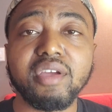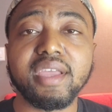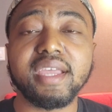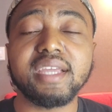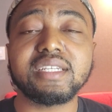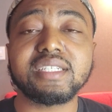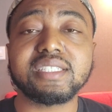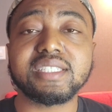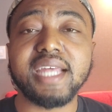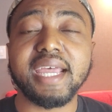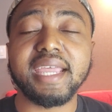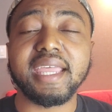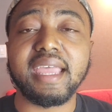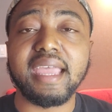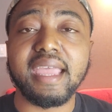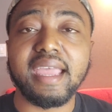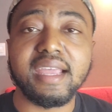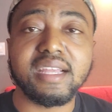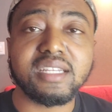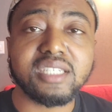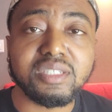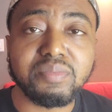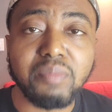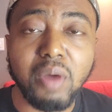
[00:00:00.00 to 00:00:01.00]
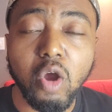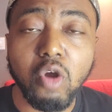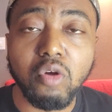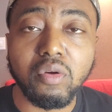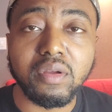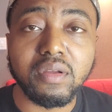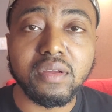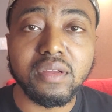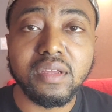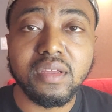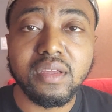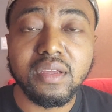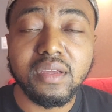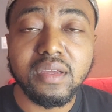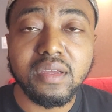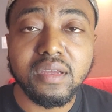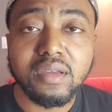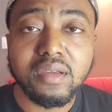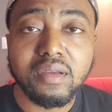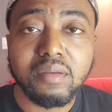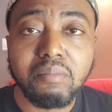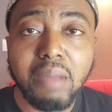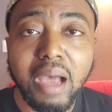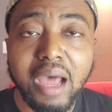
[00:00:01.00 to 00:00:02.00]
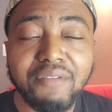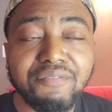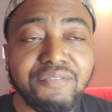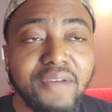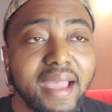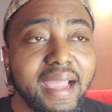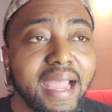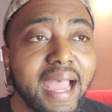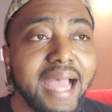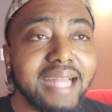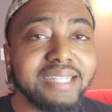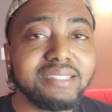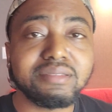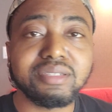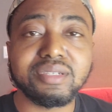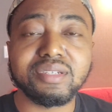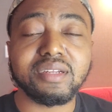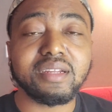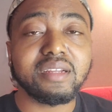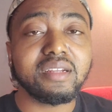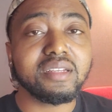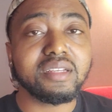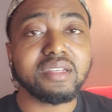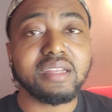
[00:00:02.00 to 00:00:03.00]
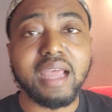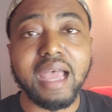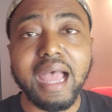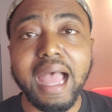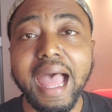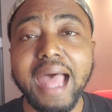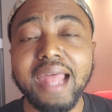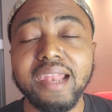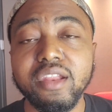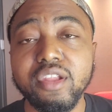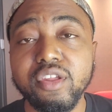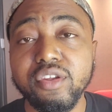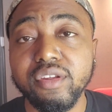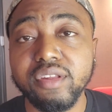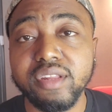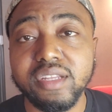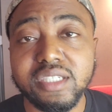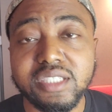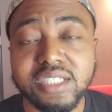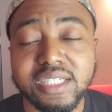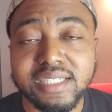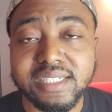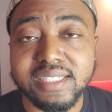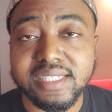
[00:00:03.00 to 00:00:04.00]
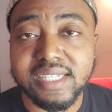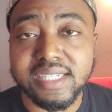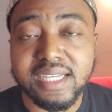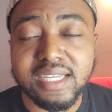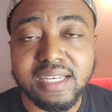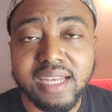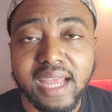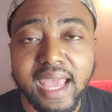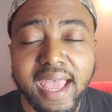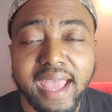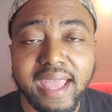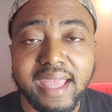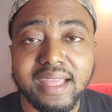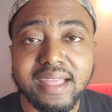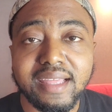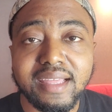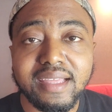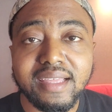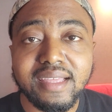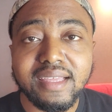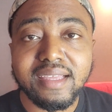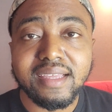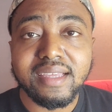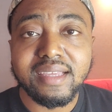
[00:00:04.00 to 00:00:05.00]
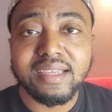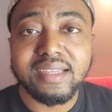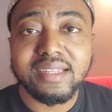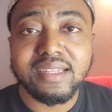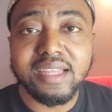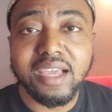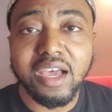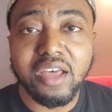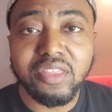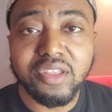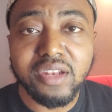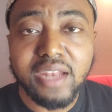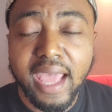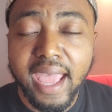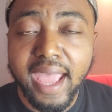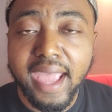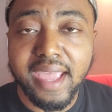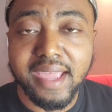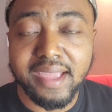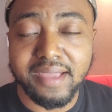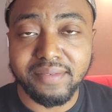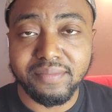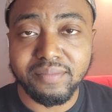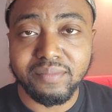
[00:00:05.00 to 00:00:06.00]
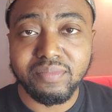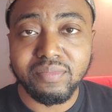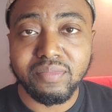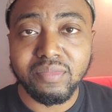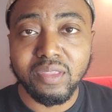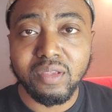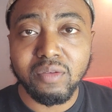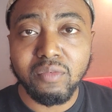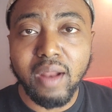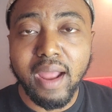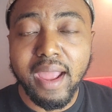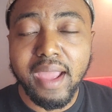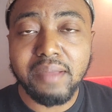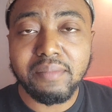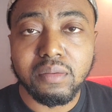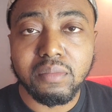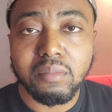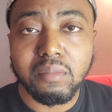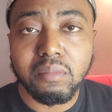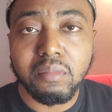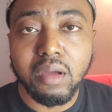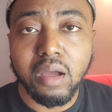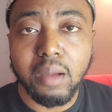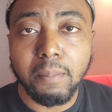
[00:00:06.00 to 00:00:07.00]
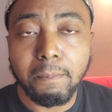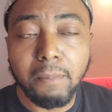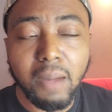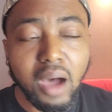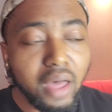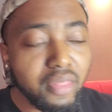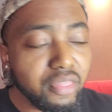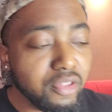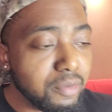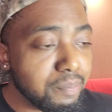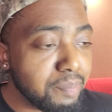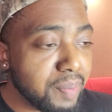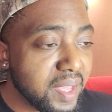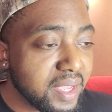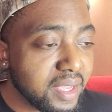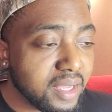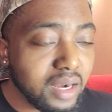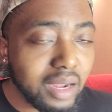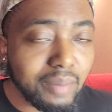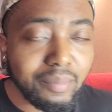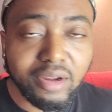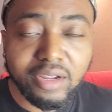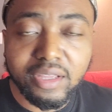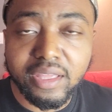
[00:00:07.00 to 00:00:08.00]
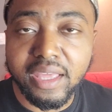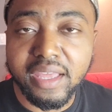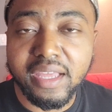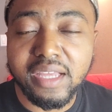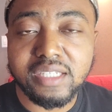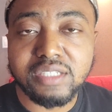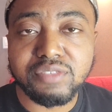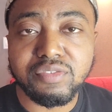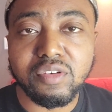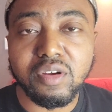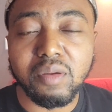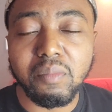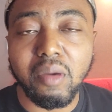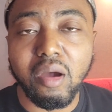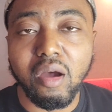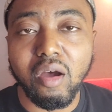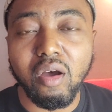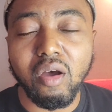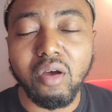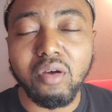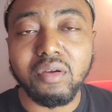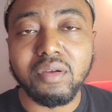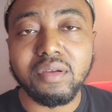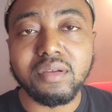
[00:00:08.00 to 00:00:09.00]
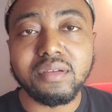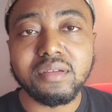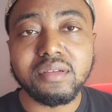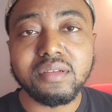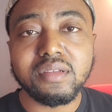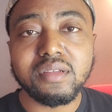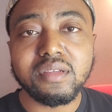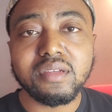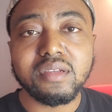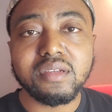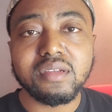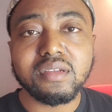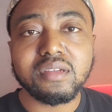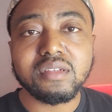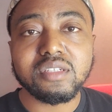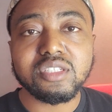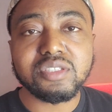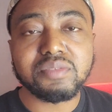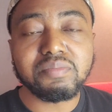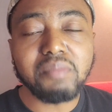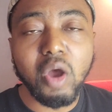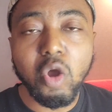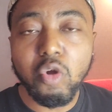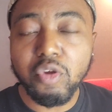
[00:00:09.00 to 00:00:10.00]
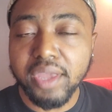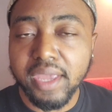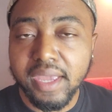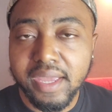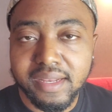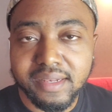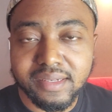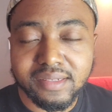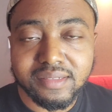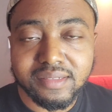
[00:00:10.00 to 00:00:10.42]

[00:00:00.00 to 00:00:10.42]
getting secondhand smoke. Matter of fact, I I literally just seen that the other day, right? Mother picking up her kids from the mall, smoking,